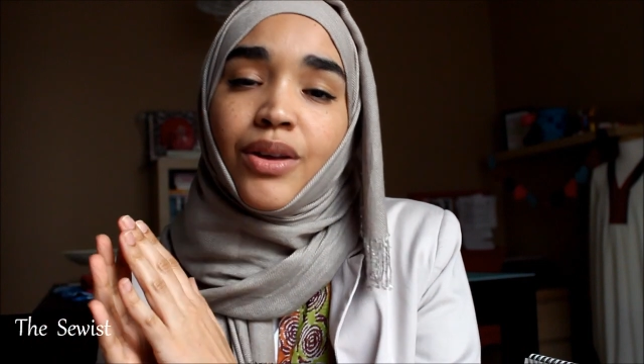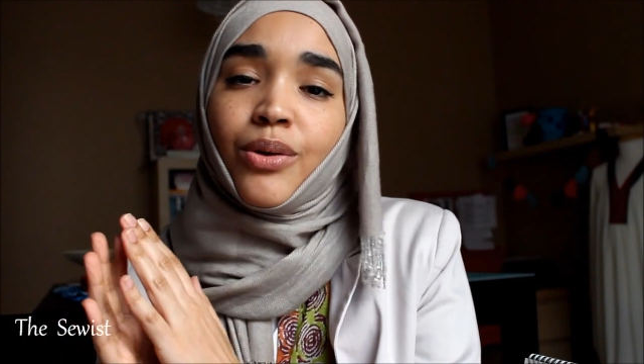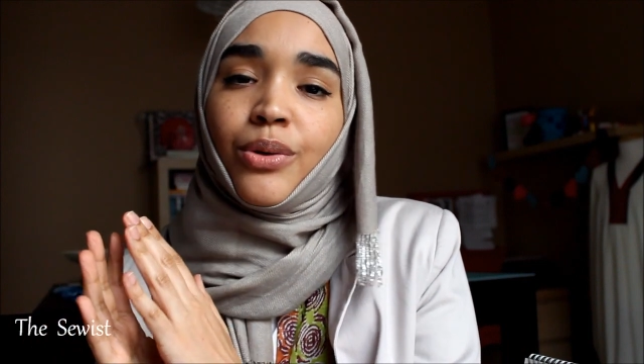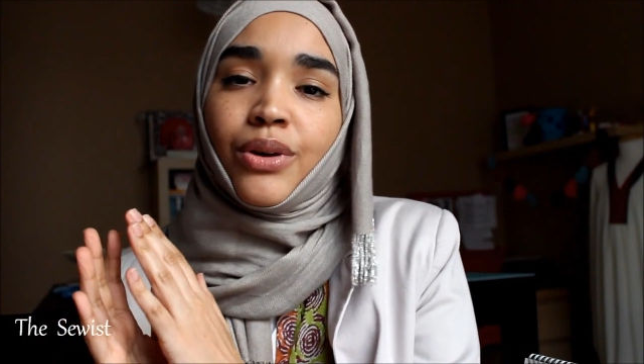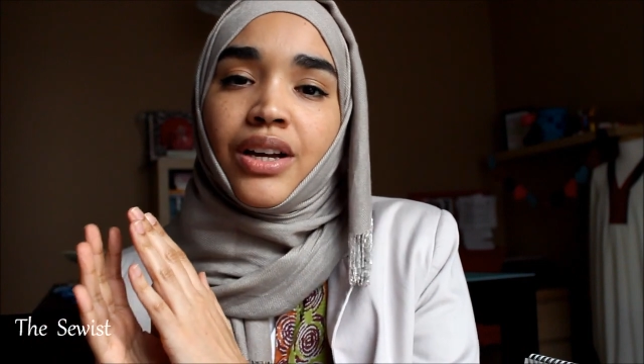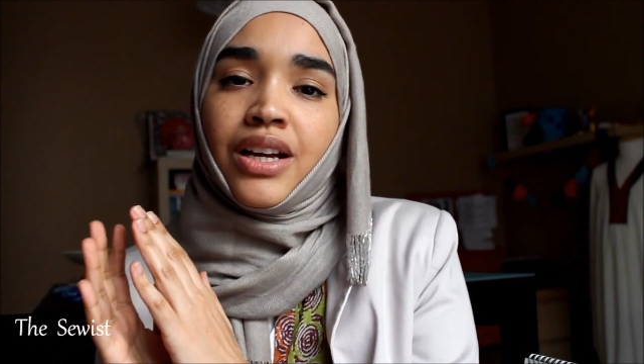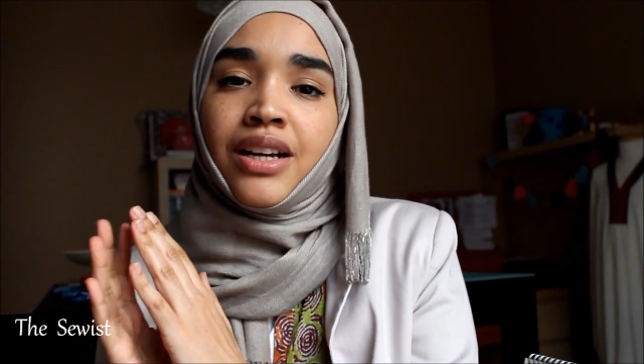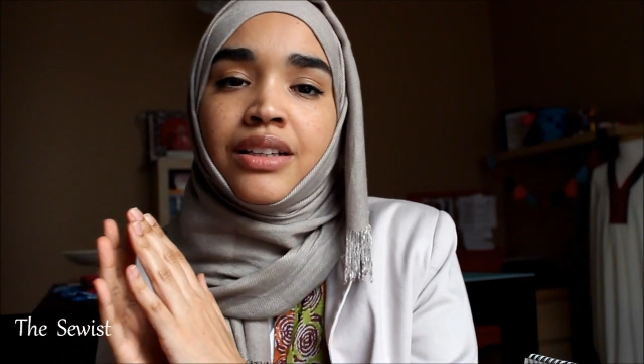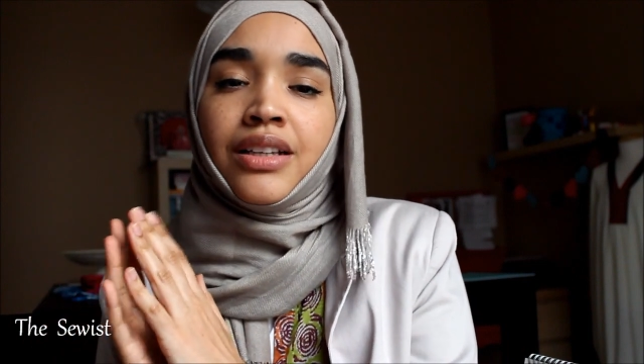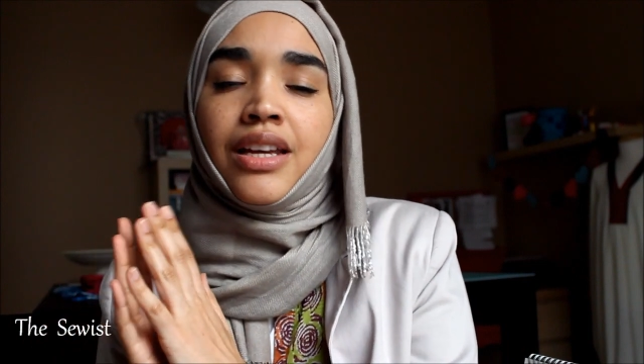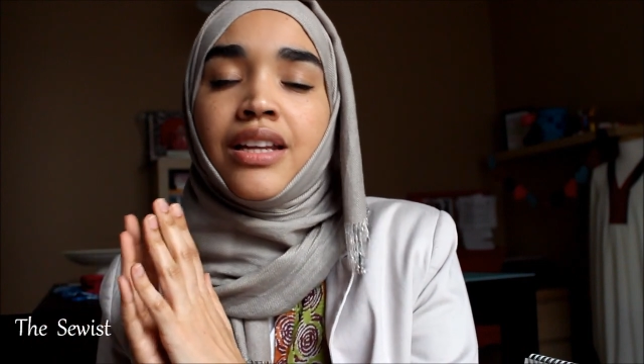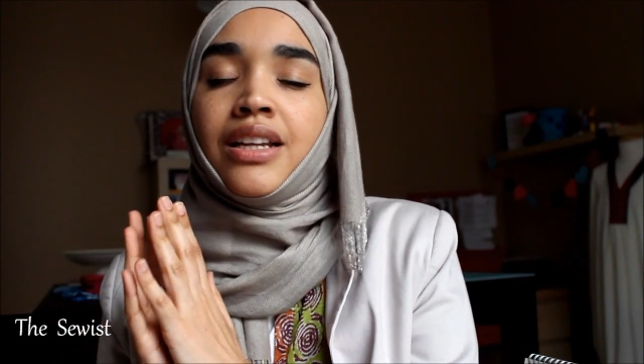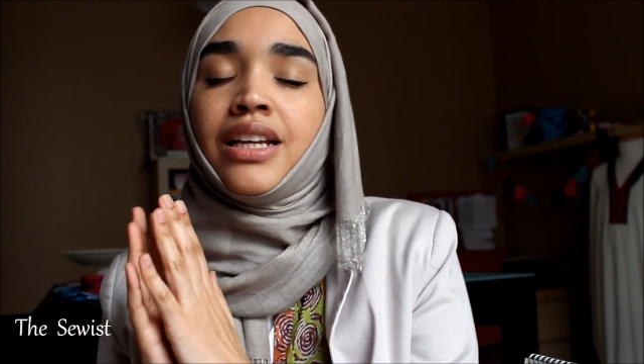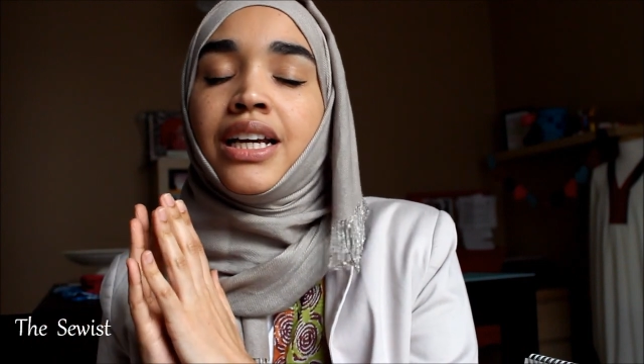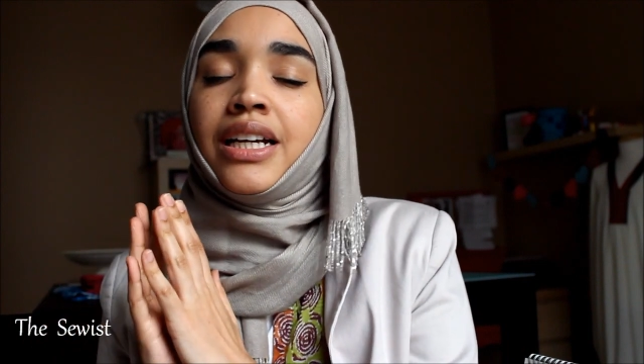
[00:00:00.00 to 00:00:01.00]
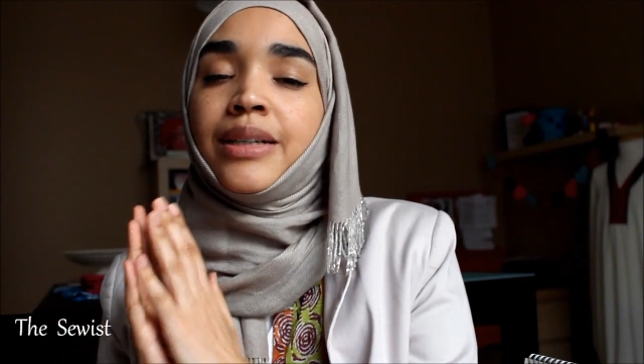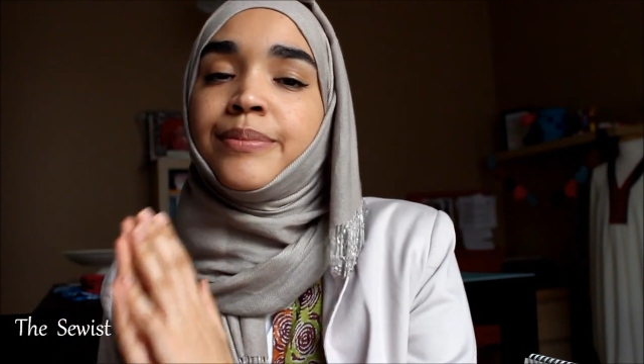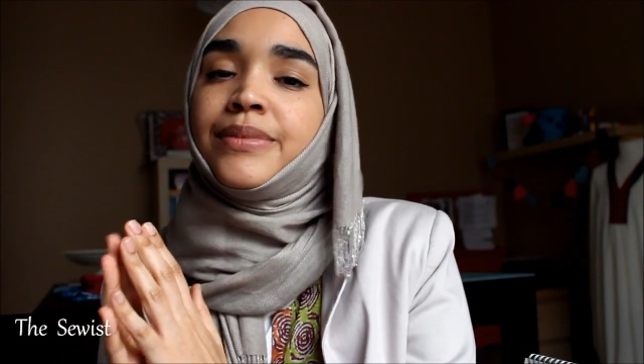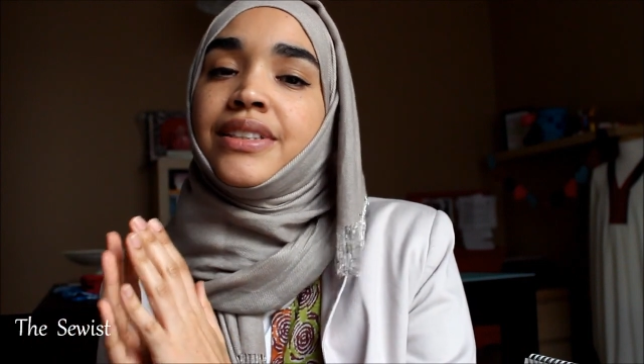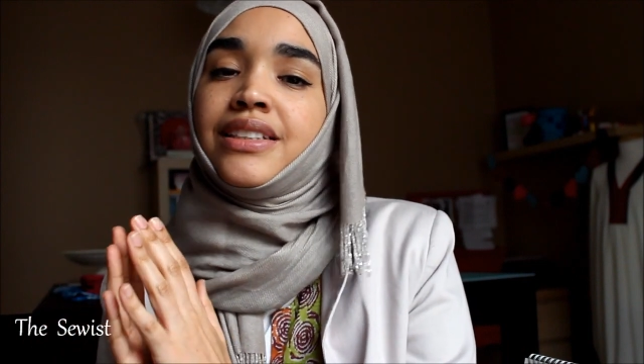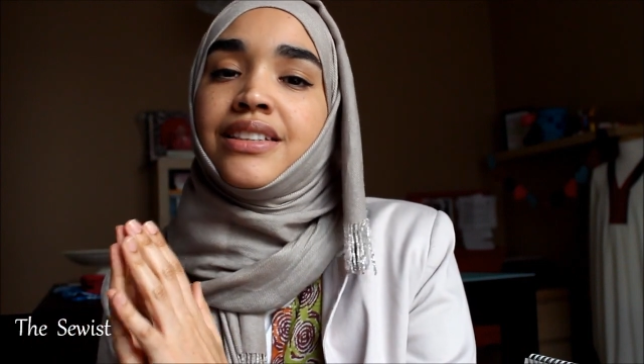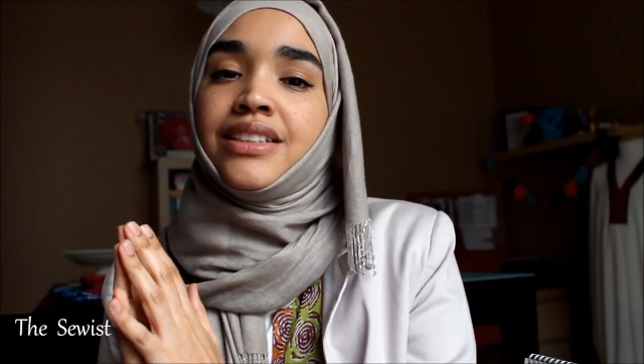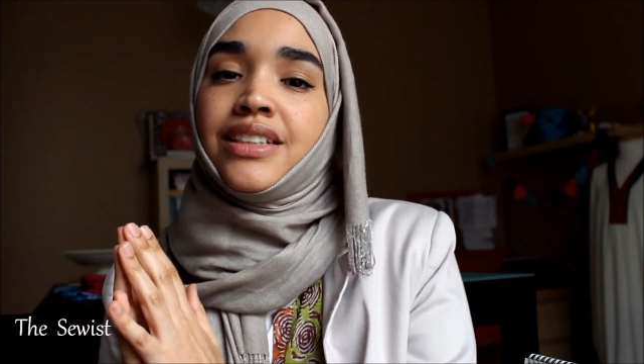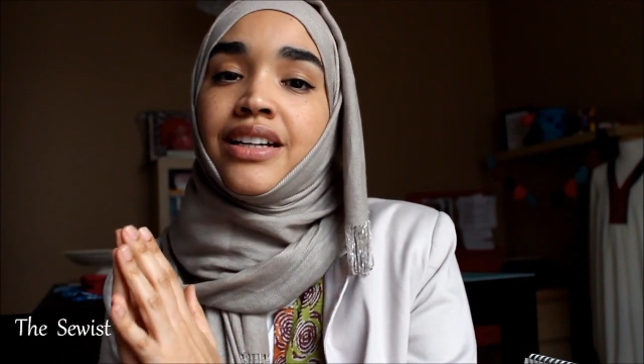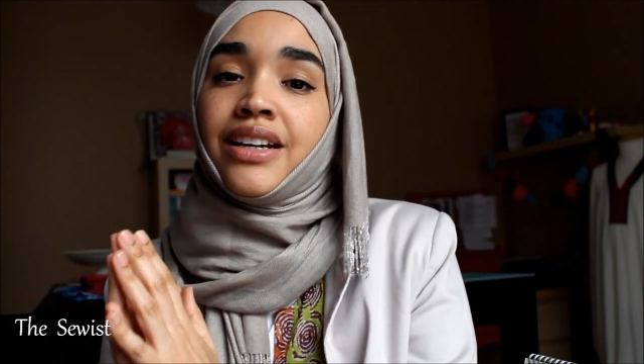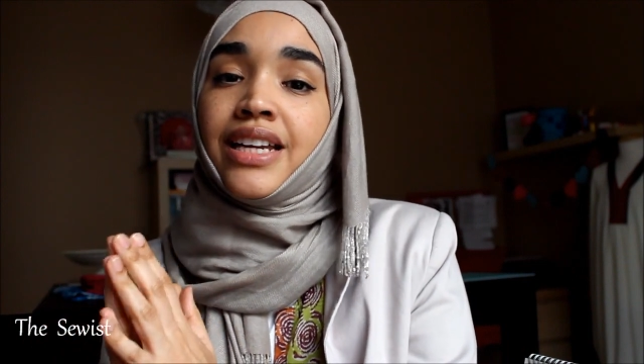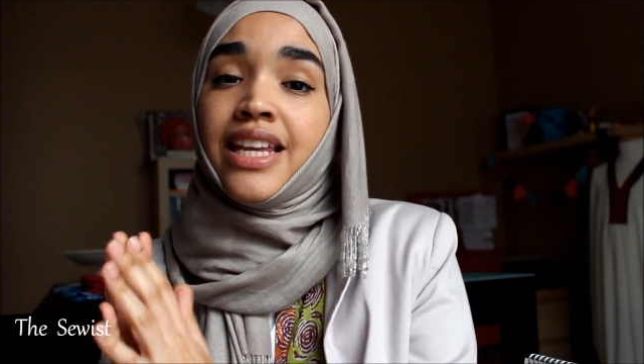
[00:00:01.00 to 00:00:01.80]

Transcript: Quran, and alhamdulillah,